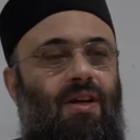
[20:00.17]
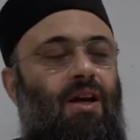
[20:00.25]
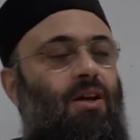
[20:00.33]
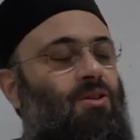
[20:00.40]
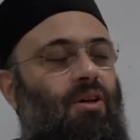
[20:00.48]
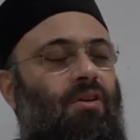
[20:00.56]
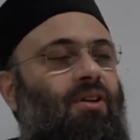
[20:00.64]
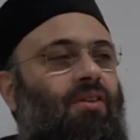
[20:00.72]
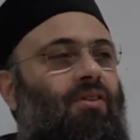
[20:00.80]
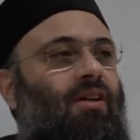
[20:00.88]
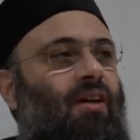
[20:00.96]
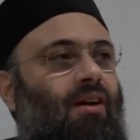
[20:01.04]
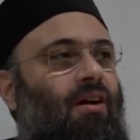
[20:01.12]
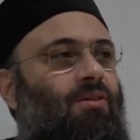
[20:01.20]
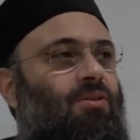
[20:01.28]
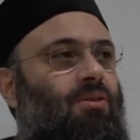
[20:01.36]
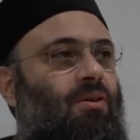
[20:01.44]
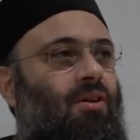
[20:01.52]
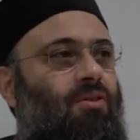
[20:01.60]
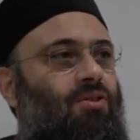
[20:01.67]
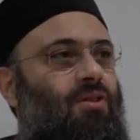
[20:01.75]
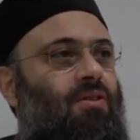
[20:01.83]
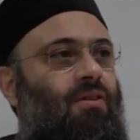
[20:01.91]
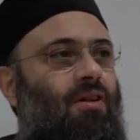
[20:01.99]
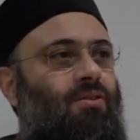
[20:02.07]
So everything around you are
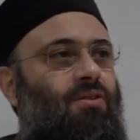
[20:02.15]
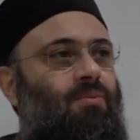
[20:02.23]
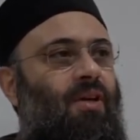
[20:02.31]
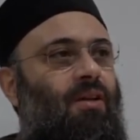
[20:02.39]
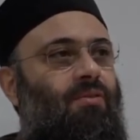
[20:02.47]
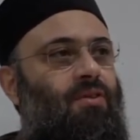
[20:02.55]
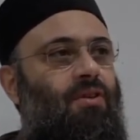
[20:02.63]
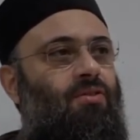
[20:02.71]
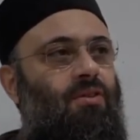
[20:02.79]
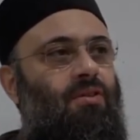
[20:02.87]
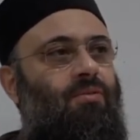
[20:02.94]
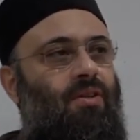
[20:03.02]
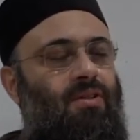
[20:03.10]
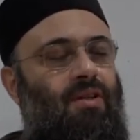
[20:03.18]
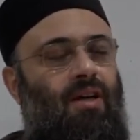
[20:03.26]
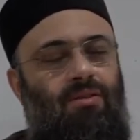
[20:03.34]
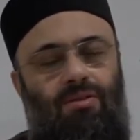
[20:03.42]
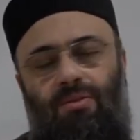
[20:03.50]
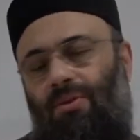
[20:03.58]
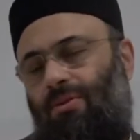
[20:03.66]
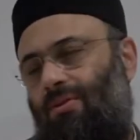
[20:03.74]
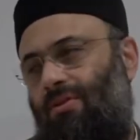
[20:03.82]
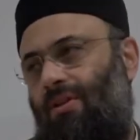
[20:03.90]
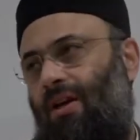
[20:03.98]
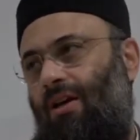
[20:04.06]
just manifestations of his
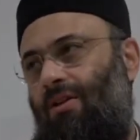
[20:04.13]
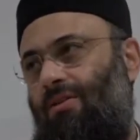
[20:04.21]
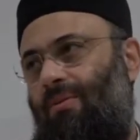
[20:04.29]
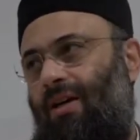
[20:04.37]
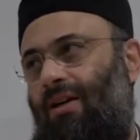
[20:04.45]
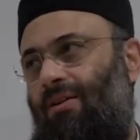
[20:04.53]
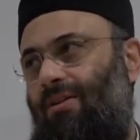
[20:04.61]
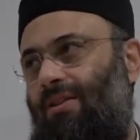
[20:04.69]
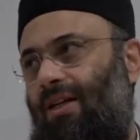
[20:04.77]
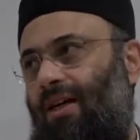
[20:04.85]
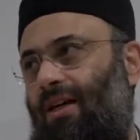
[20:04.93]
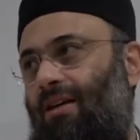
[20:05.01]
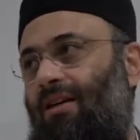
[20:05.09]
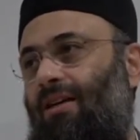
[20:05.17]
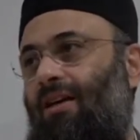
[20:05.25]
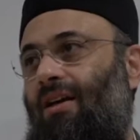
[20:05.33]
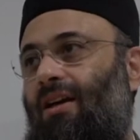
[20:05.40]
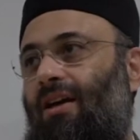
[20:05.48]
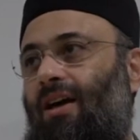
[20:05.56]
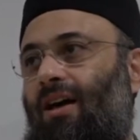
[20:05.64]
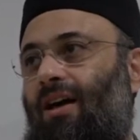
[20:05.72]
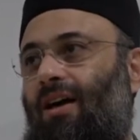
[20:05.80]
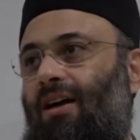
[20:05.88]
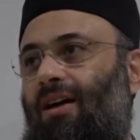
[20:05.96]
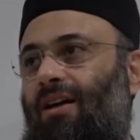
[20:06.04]
attributes, subhanahu wa ta'ala.
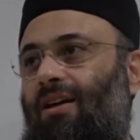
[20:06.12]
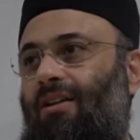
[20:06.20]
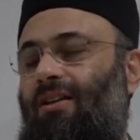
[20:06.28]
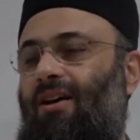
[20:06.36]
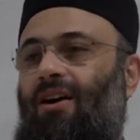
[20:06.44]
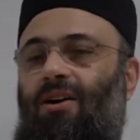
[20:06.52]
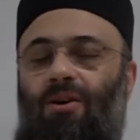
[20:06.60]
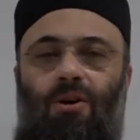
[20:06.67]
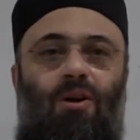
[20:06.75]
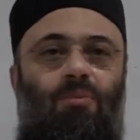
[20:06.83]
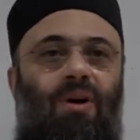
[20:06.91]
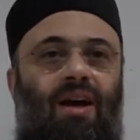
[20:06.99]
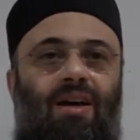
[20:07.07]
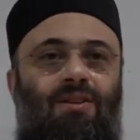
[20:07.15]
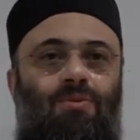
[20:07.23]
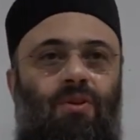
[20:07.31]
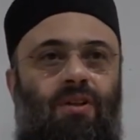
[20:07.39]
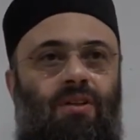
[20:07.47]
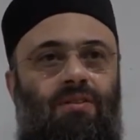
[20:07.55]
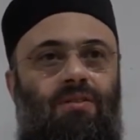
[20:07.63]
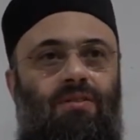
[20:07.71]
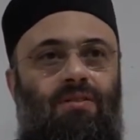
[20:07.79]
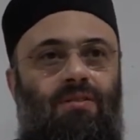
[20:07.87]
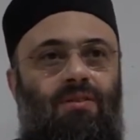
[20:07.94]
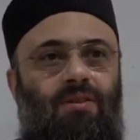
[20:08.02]
They are all by his word.
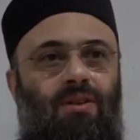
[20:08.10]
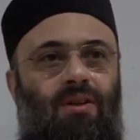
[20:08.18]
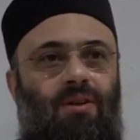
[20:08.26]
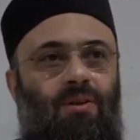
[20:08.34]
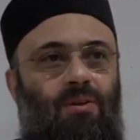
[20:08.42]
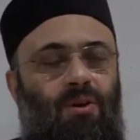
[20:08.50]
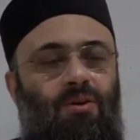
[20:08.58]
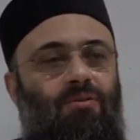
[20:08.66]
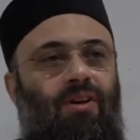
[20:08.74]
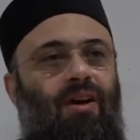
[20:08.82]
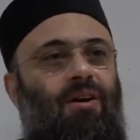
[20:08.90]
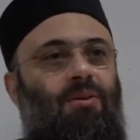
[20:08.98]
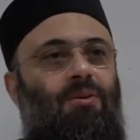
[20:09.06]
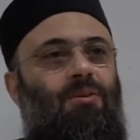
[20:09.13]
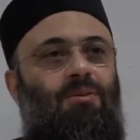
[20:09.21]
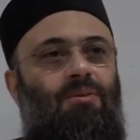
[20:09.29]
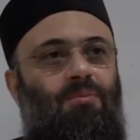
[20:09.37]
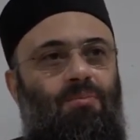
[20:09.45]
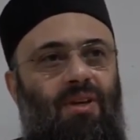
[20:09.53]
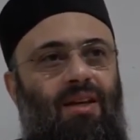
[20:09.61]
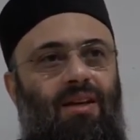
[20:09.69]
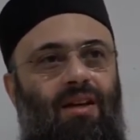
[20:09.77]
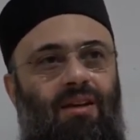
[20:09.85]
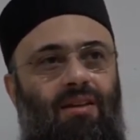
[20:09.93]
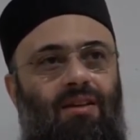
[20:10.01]
Kun fayakun,
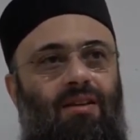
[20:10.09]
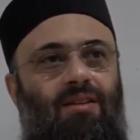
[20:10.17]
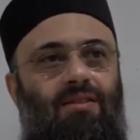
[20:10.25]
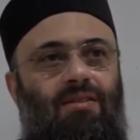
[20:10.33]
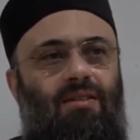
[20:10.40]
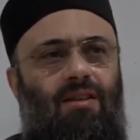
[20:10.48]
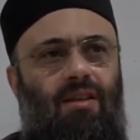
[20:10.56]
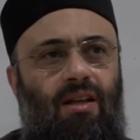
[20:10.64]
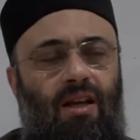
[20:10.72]
be, and it is. And